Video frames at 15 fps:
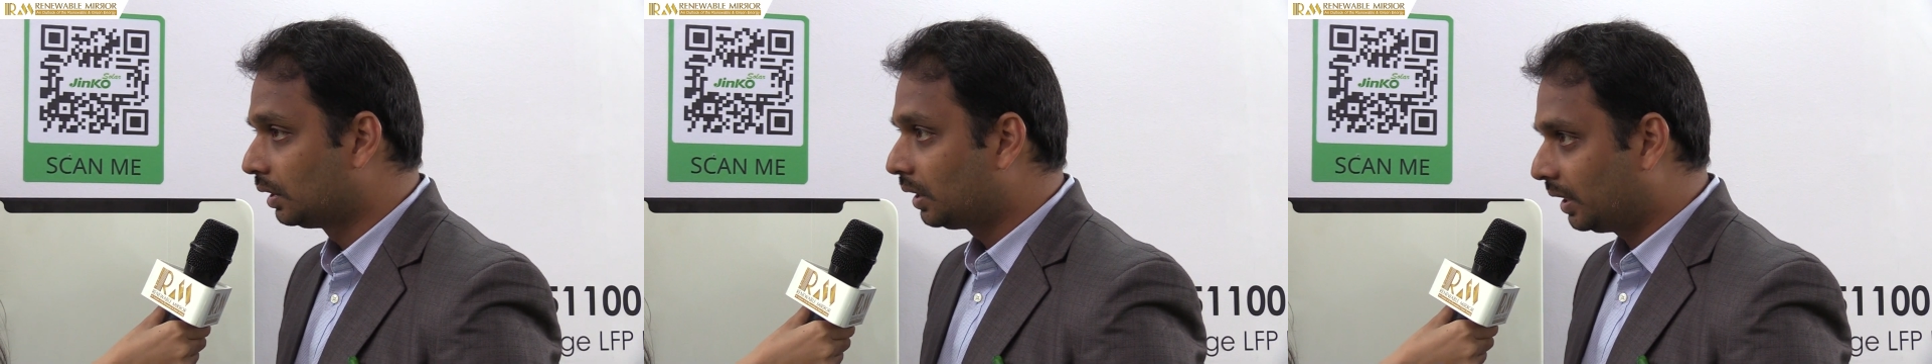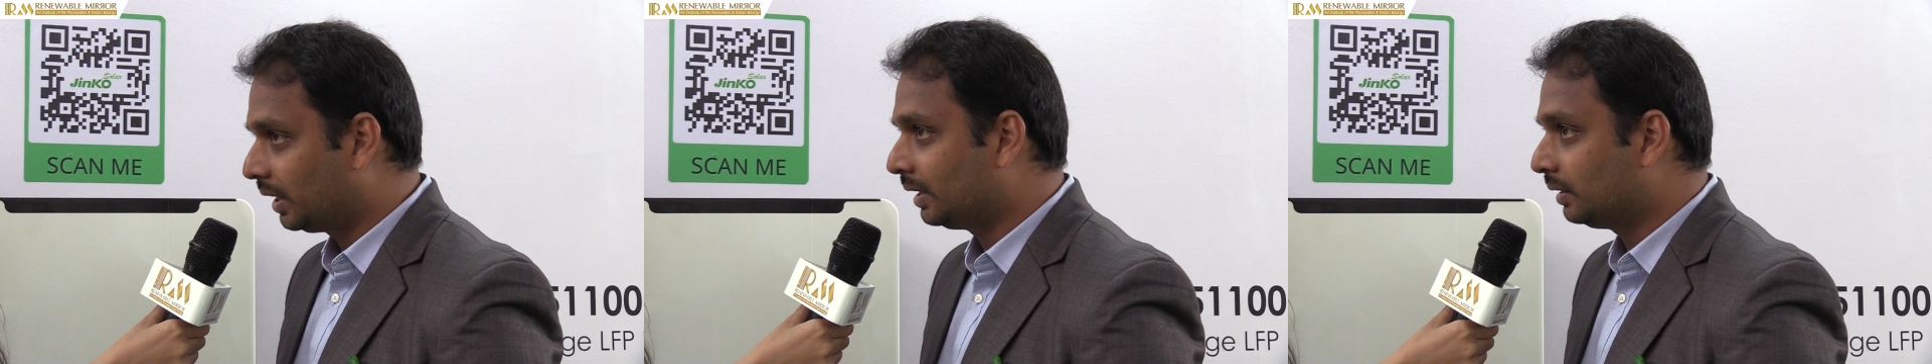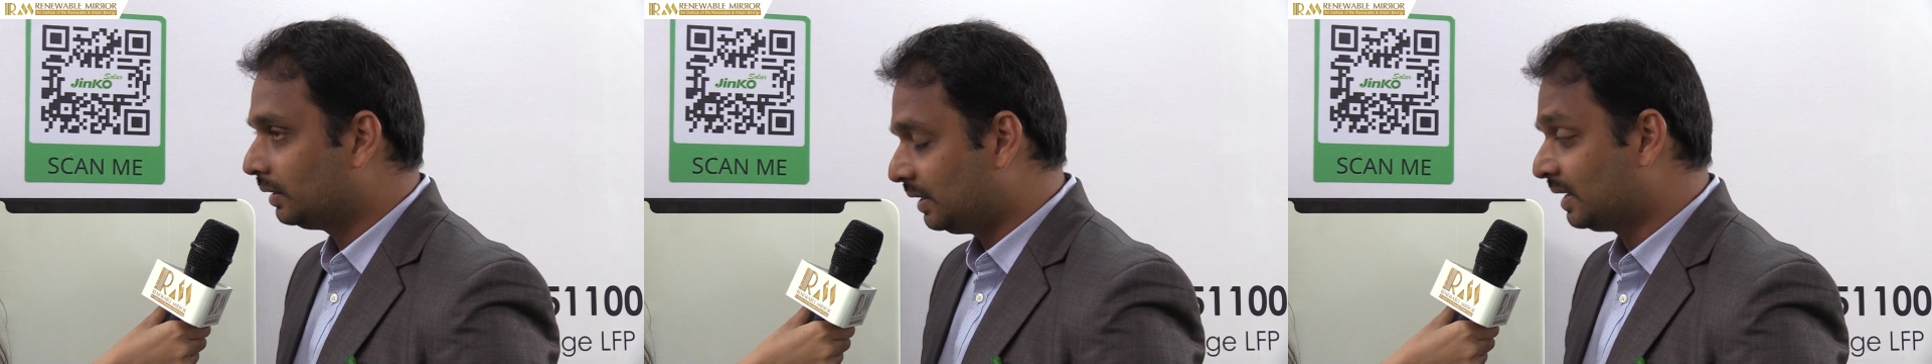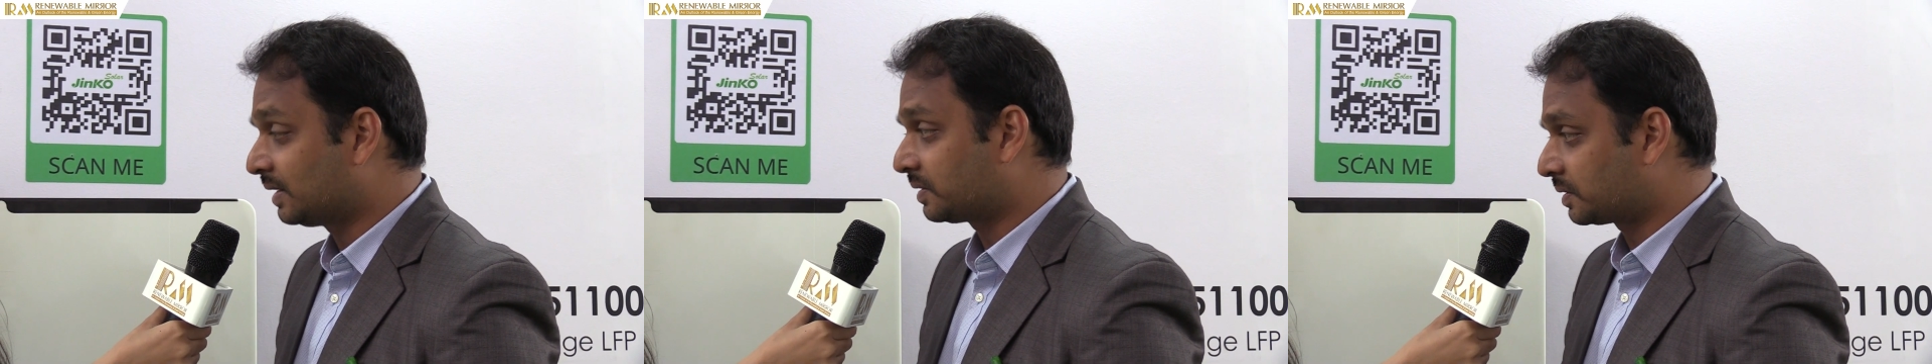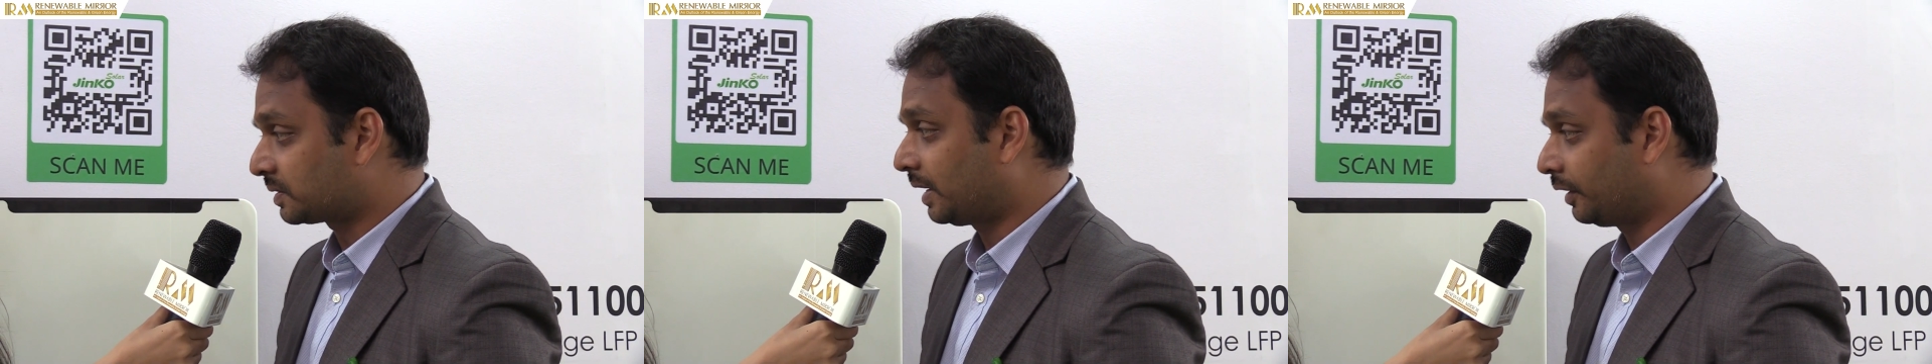in
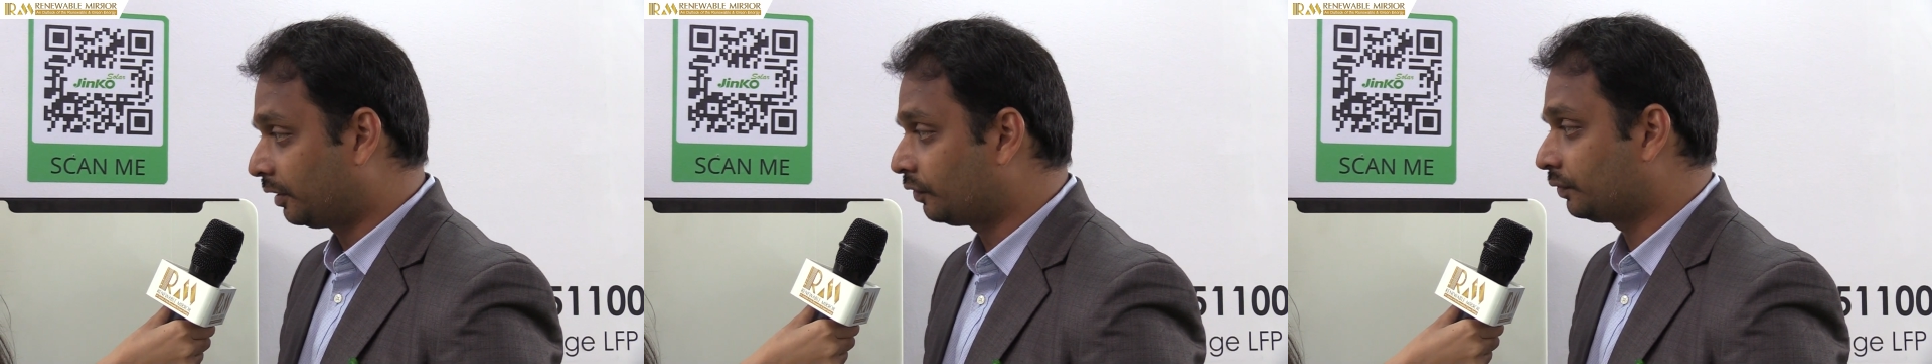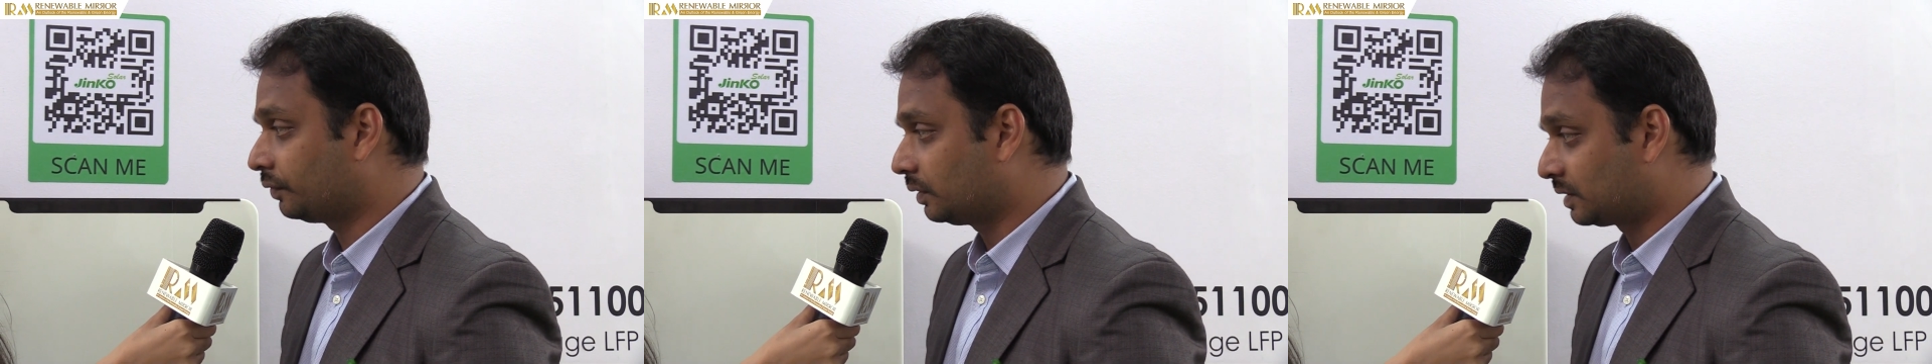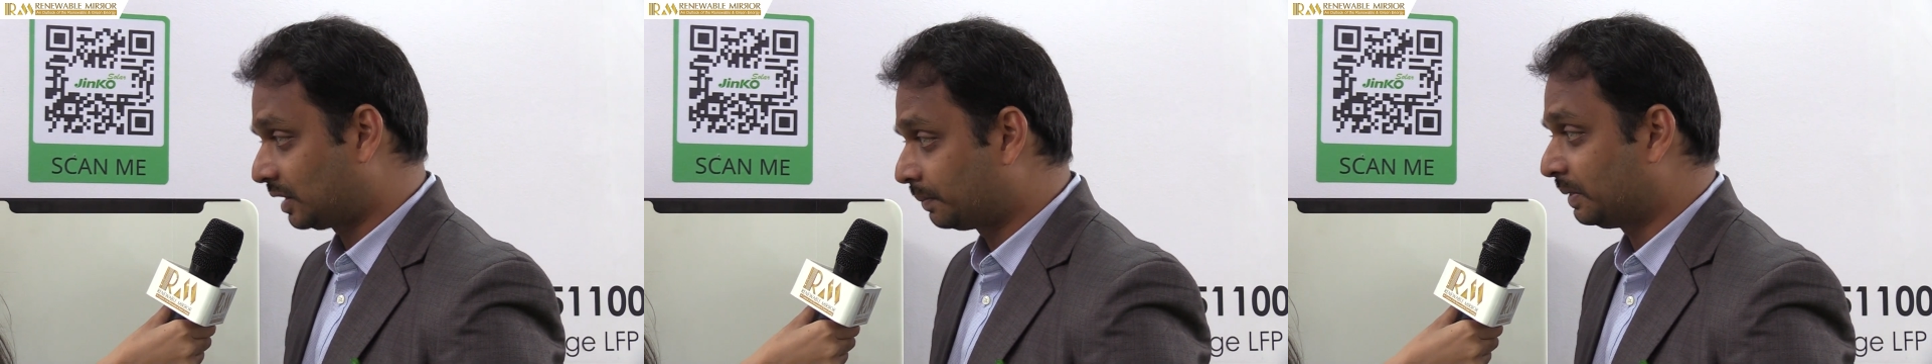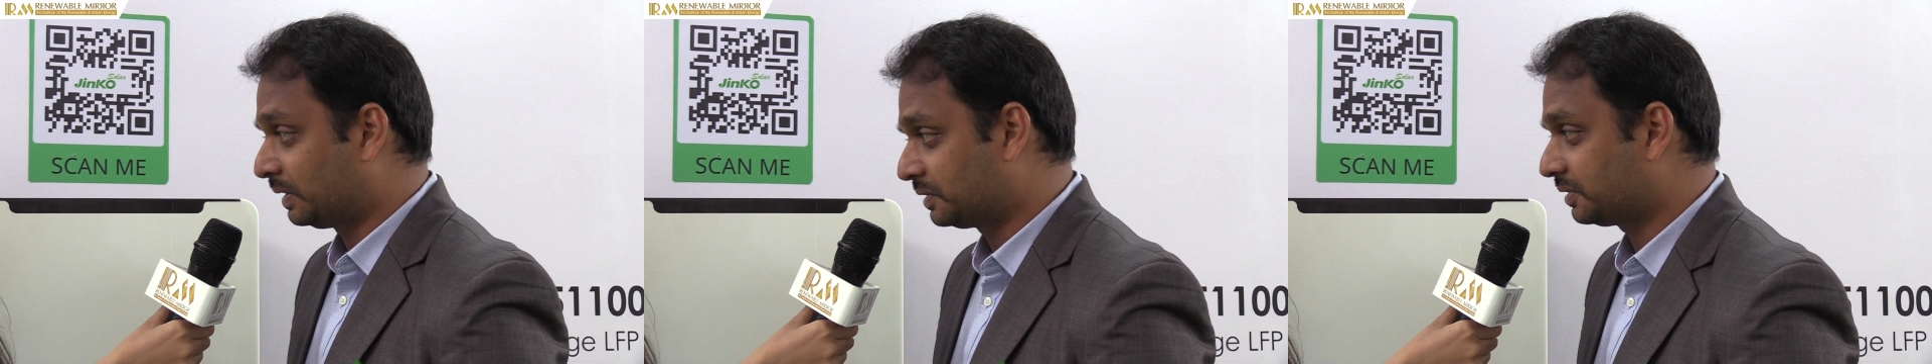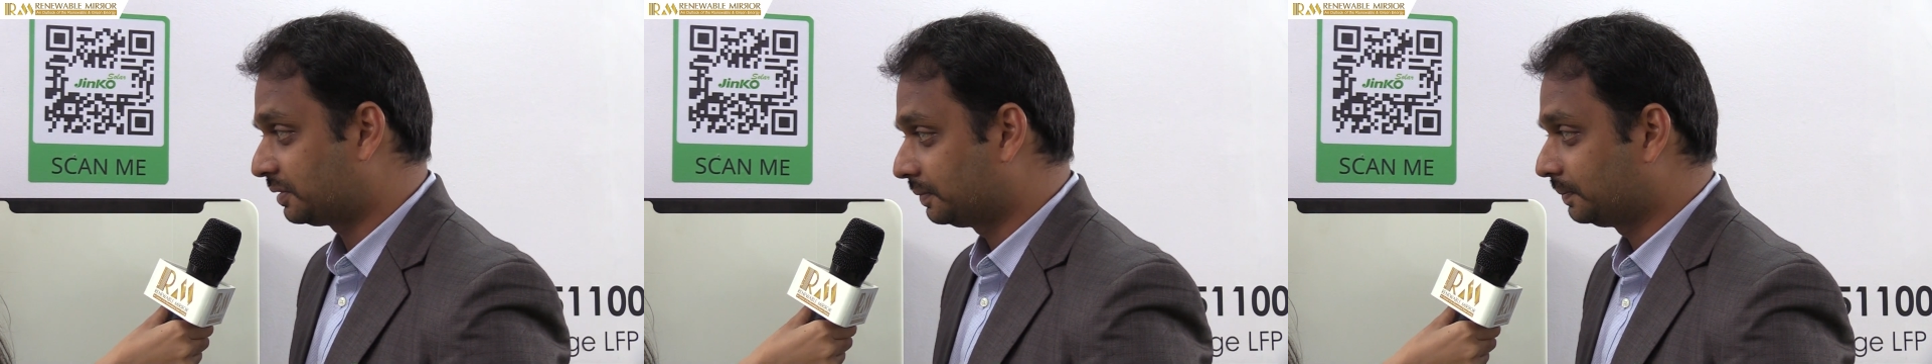ESS kind of
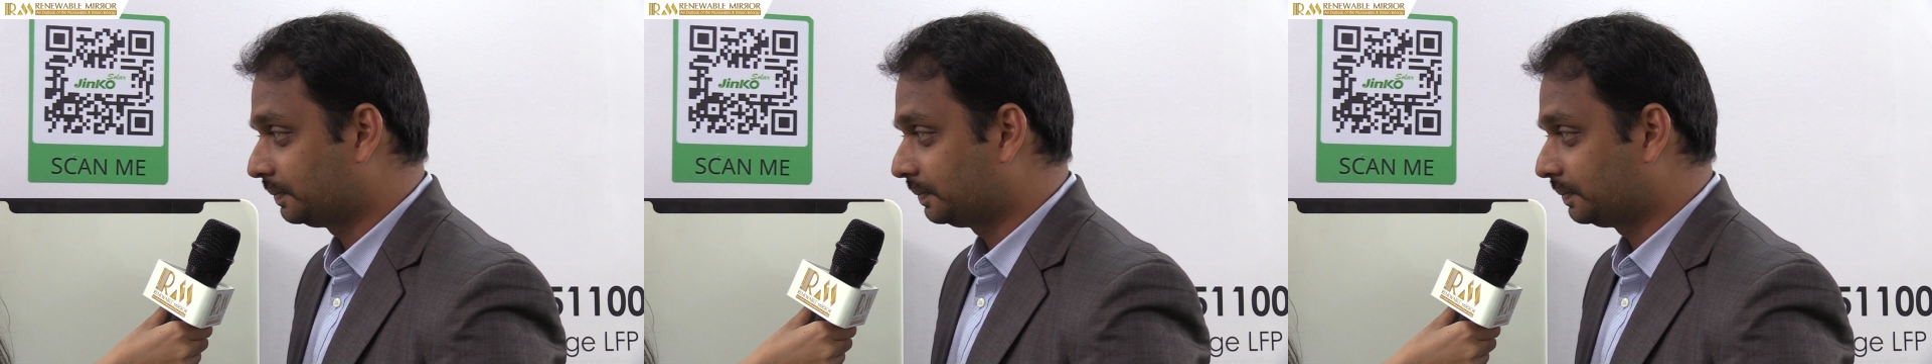segments.